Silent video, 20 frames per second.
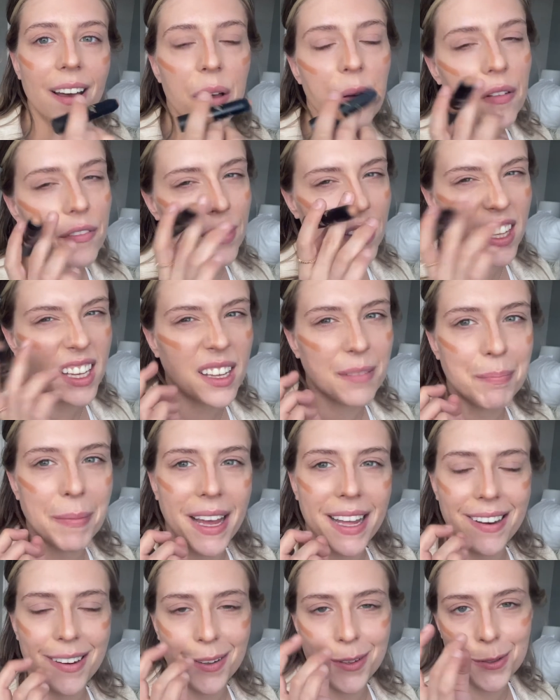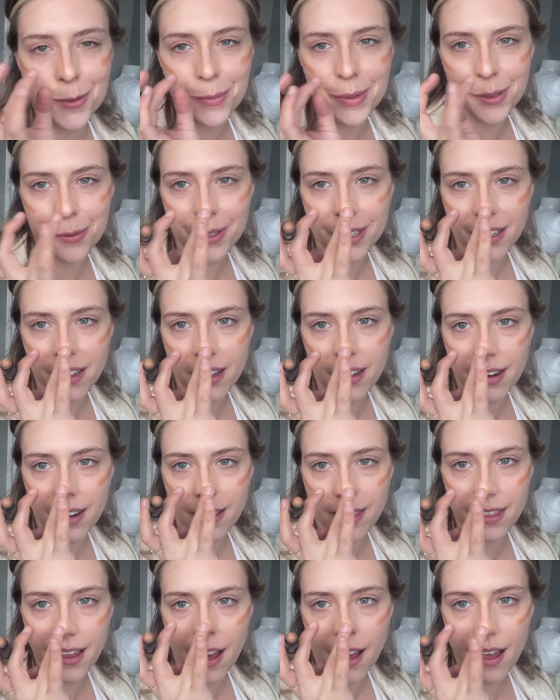feel like my nose would be really good
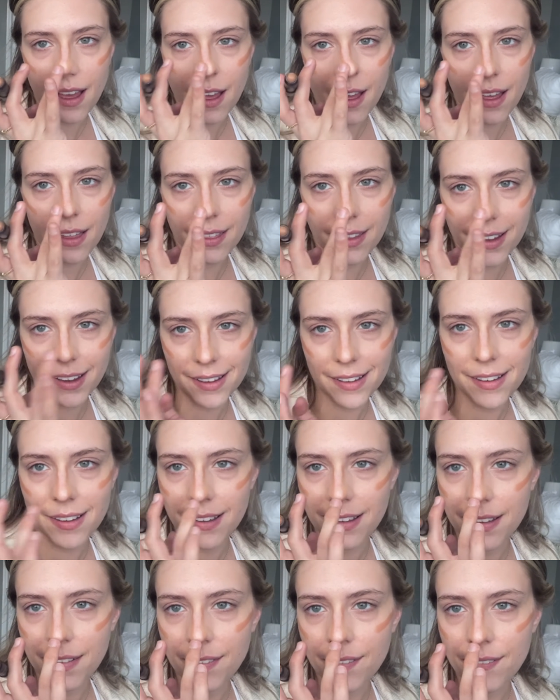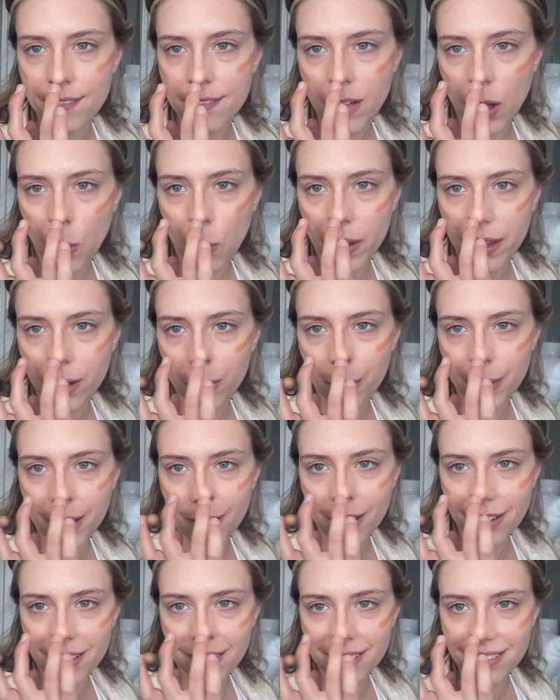at that, like wiggle,
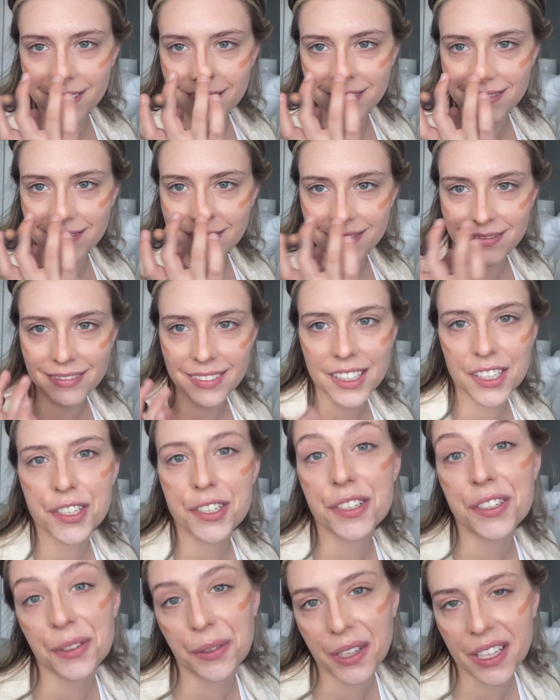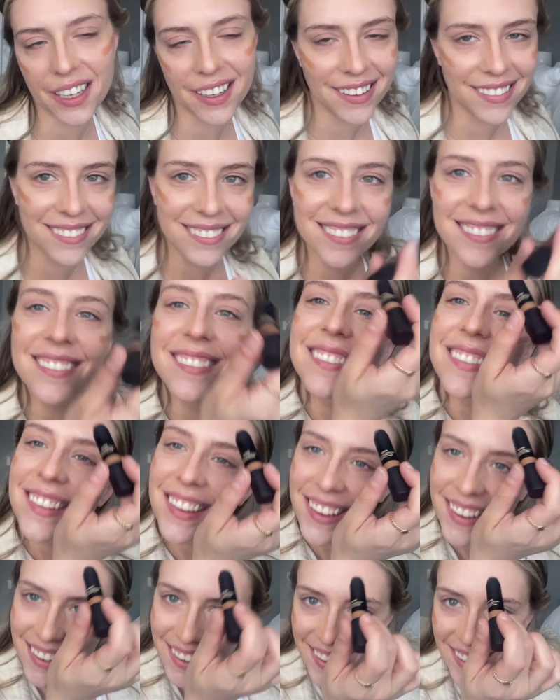wiggle. I should do that.
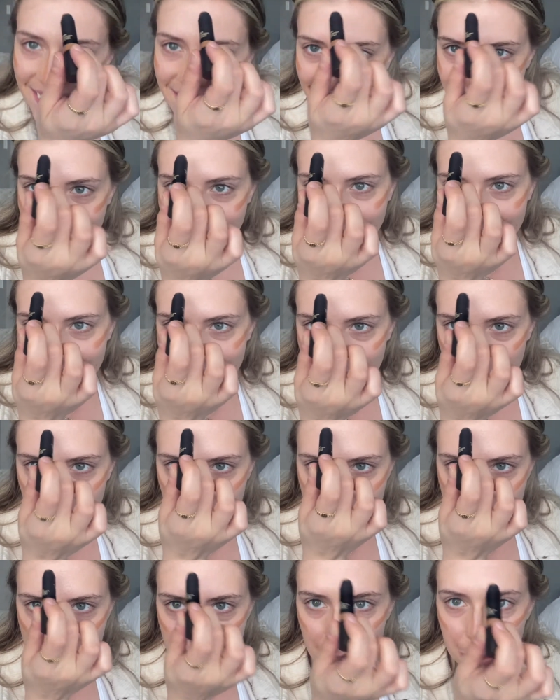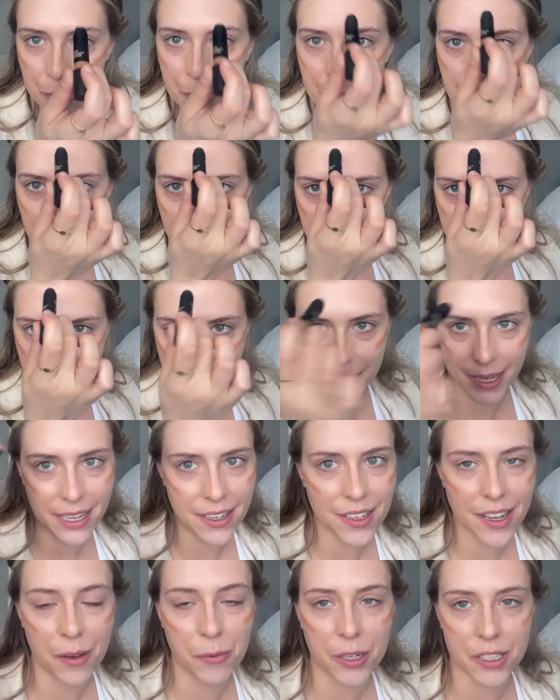And then I want to shorten my
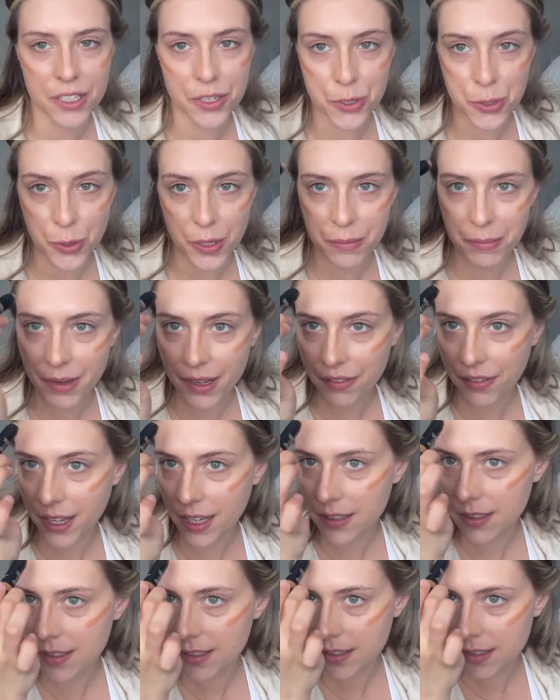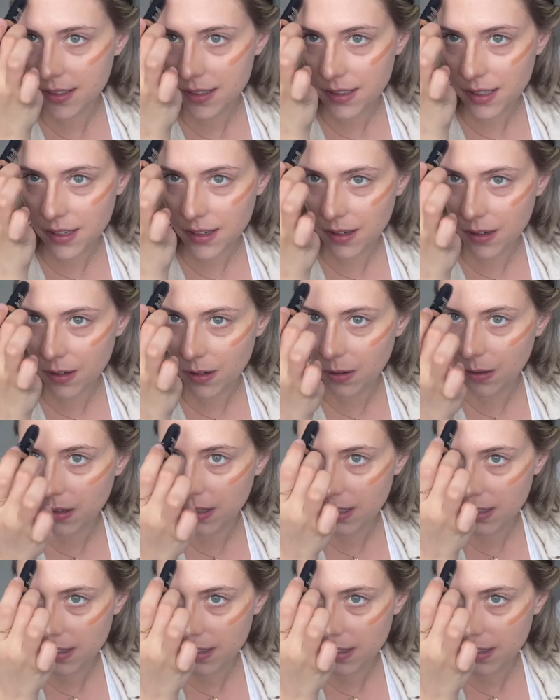face, so